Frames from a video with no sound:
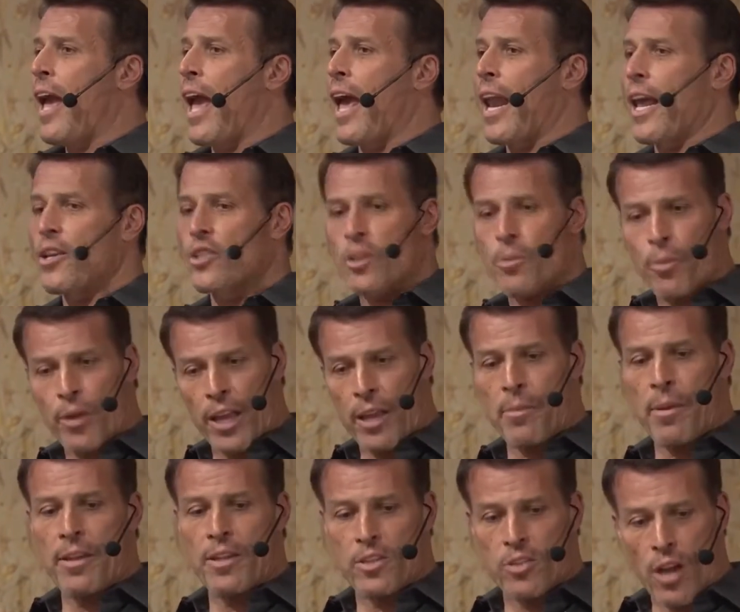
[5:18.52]
and I used to bring
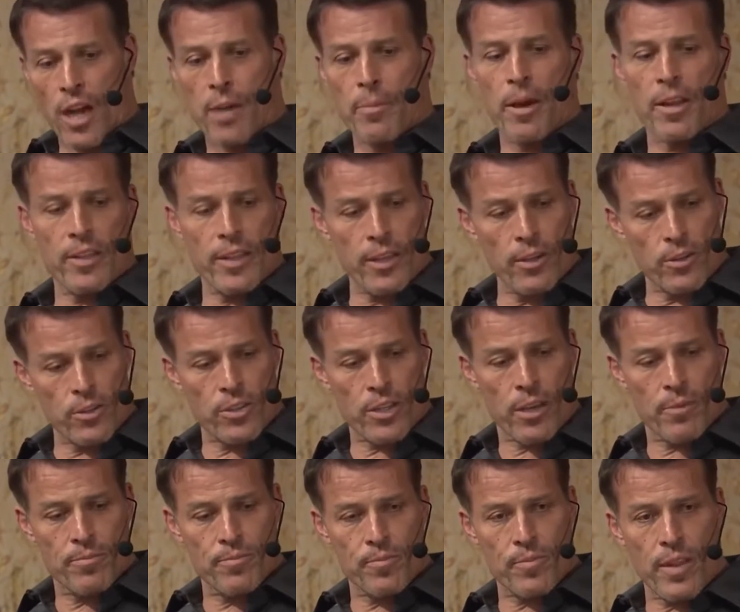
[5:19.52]
him in to talk about
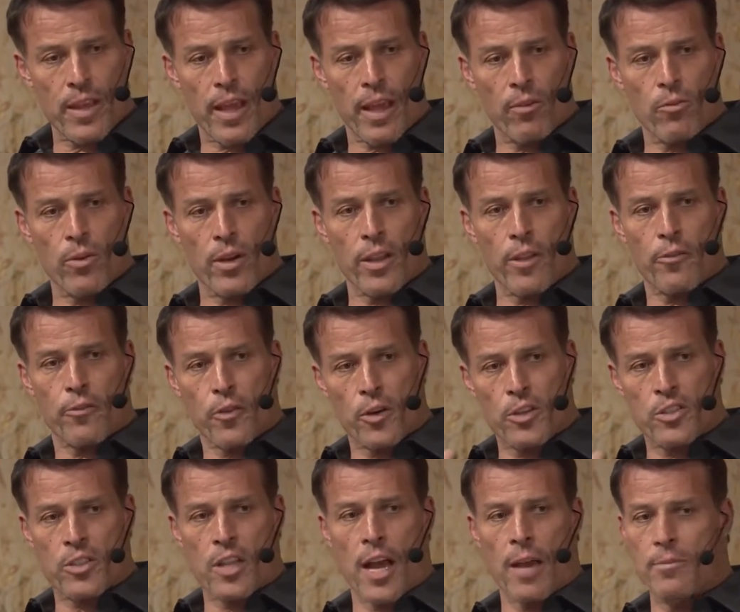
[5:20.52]
leadership. And one of the
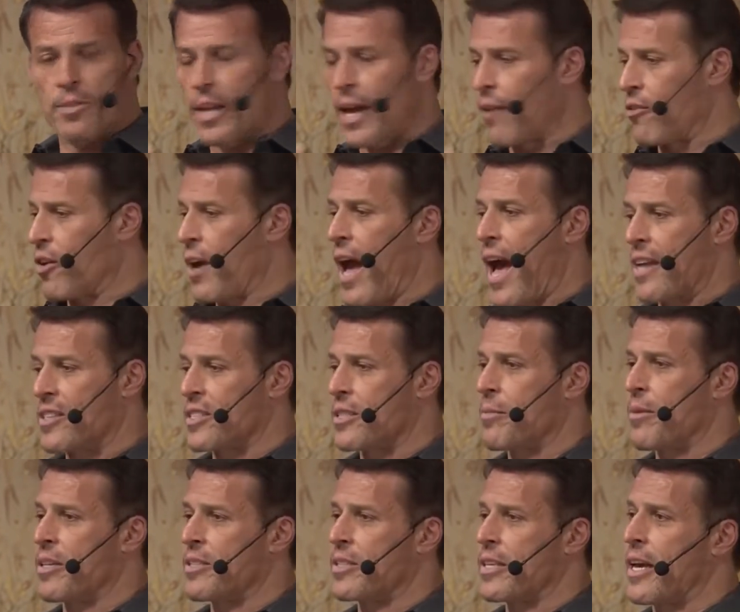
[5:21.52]
first times I ever asked
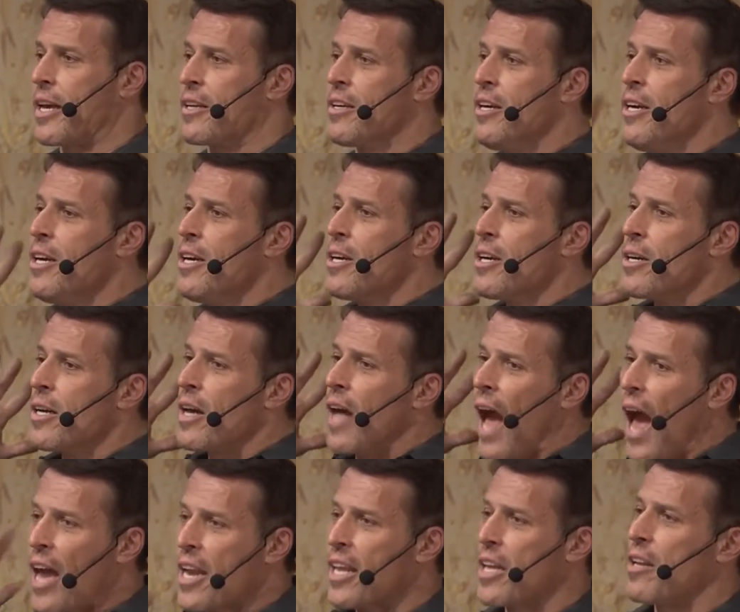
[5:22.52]
him, I said,
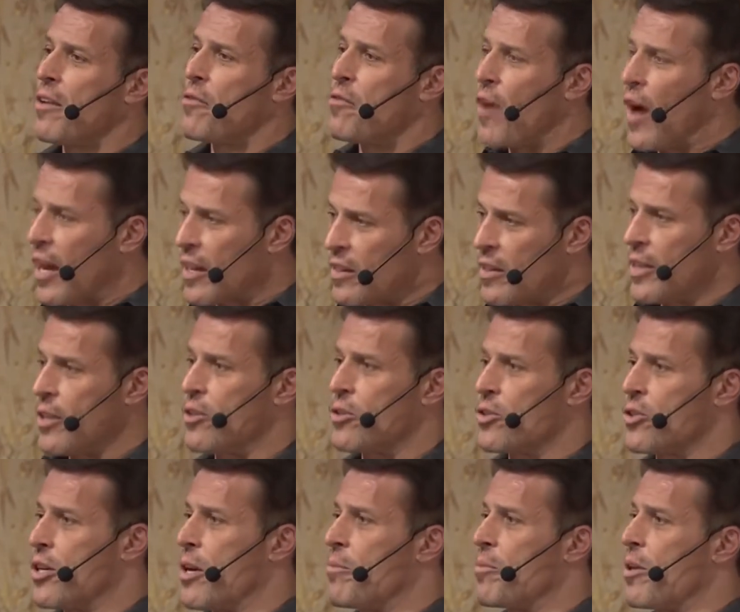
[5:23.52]
how do you define
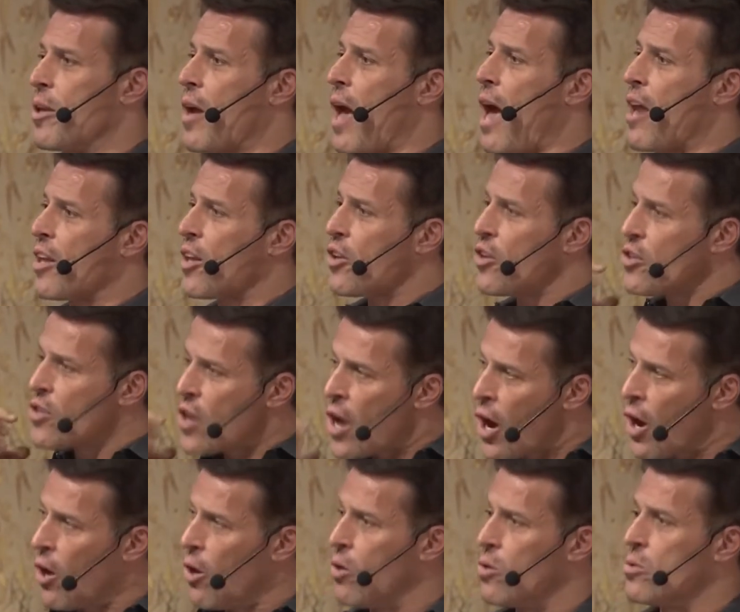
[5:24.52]
leadership? How do you
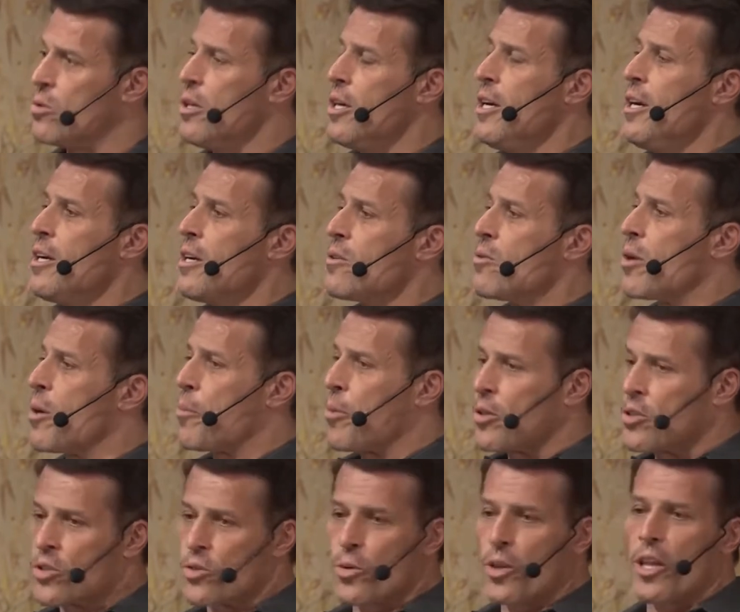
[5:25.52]
know when a
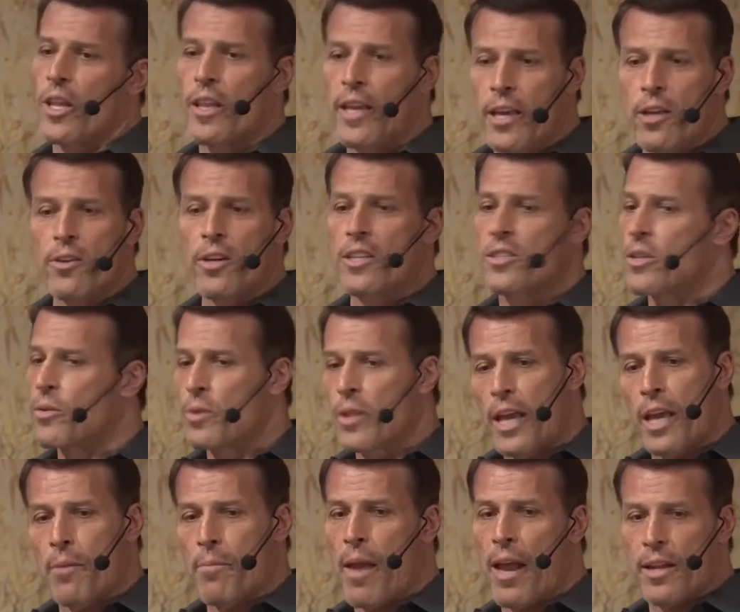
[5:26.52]
person's really a leader? And he said, when
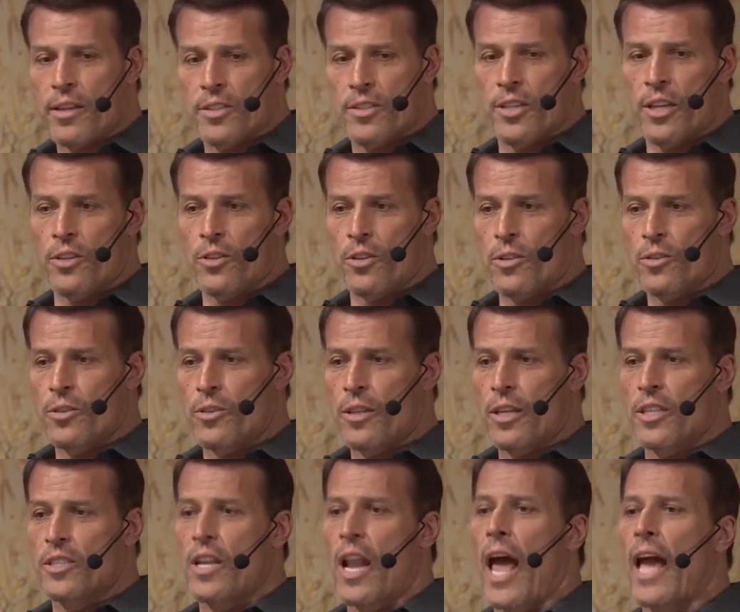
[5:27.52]
they can make decisions. And
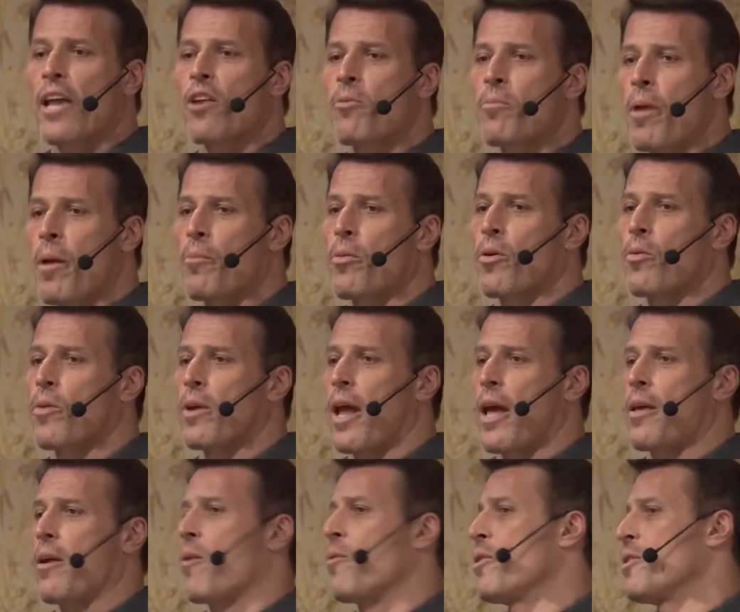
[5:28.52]
he said, I can remember when
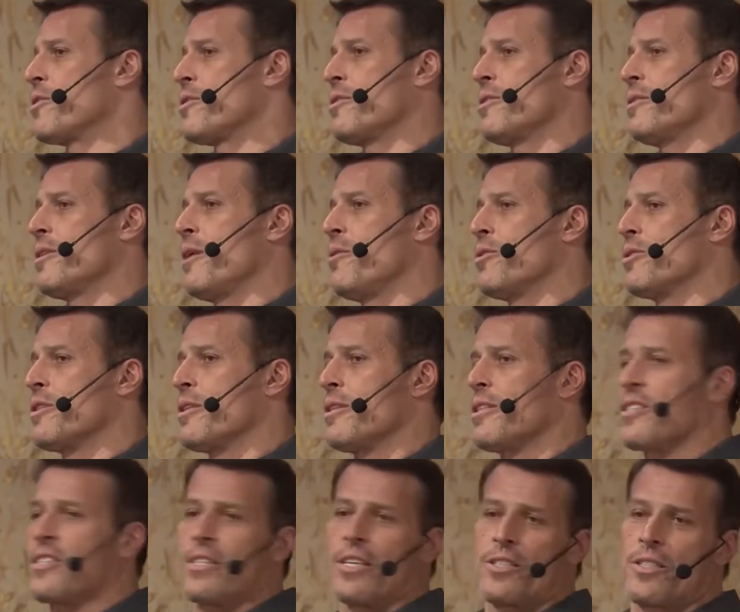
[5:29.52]
he was an
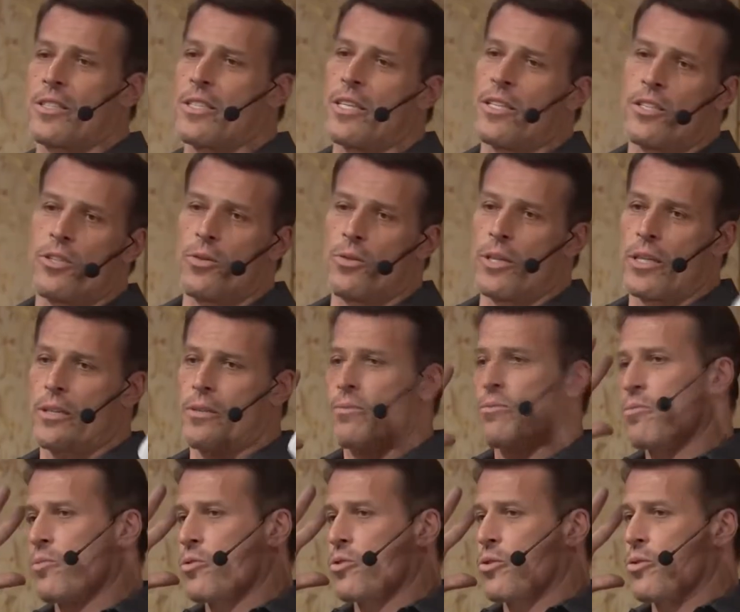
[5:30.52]
assistant to
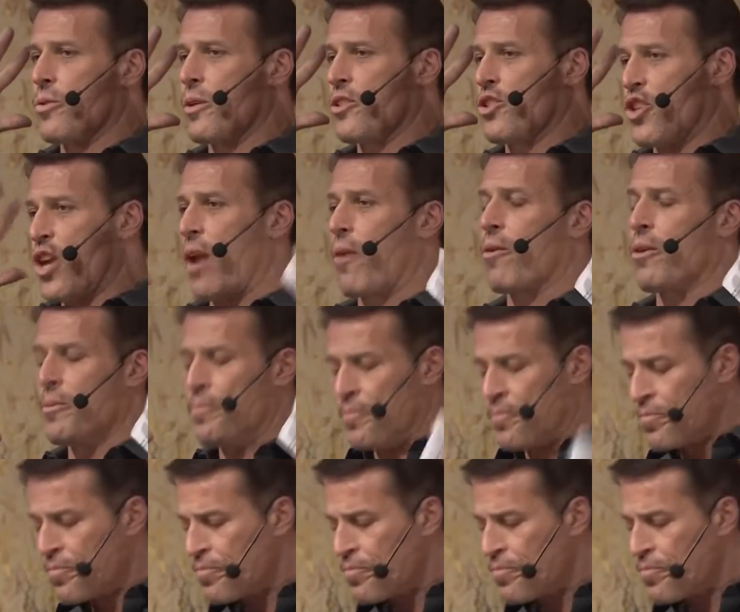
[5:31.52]
a general,